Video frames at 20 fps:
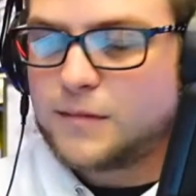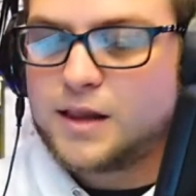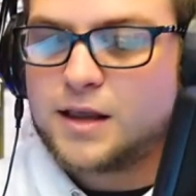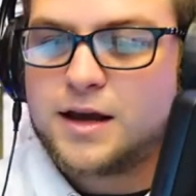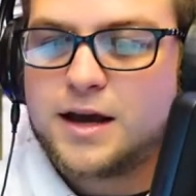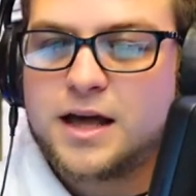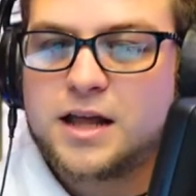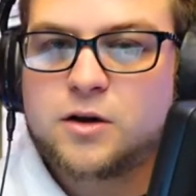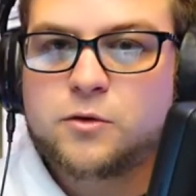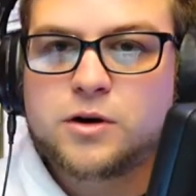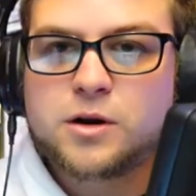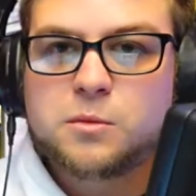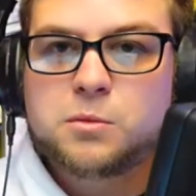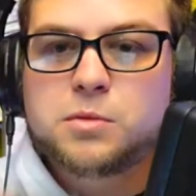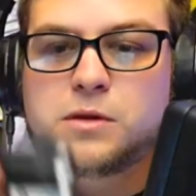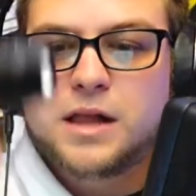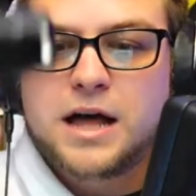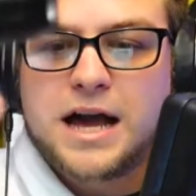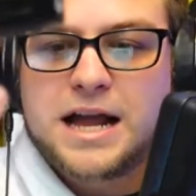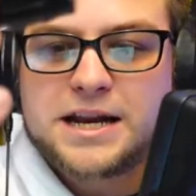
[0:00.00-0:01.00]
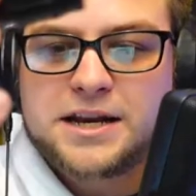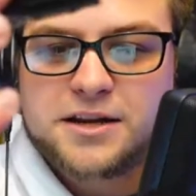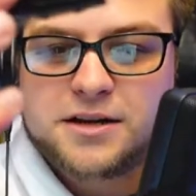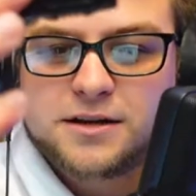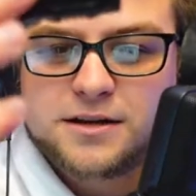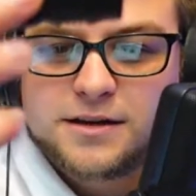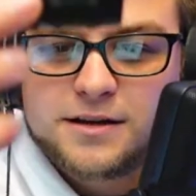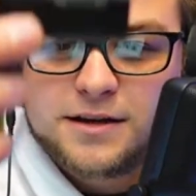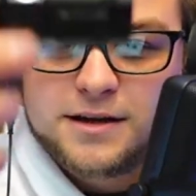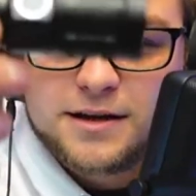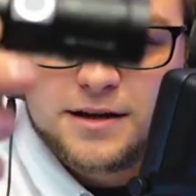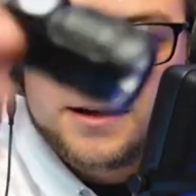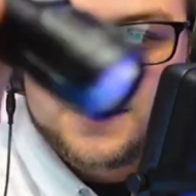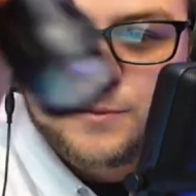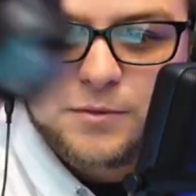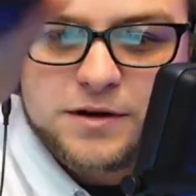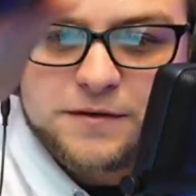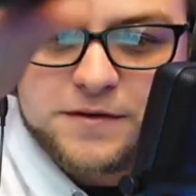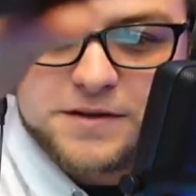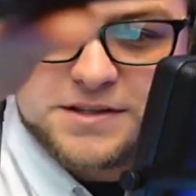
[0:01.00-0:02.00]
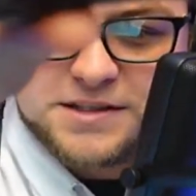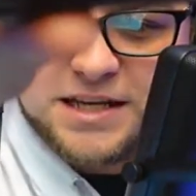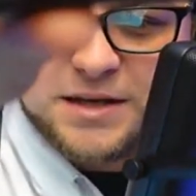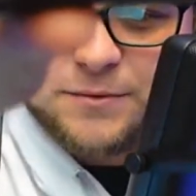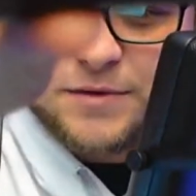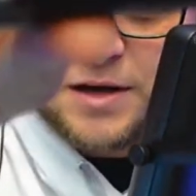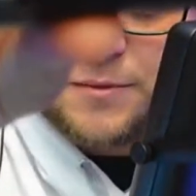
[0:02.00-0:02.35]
I don't want to blind you, but if you've seen my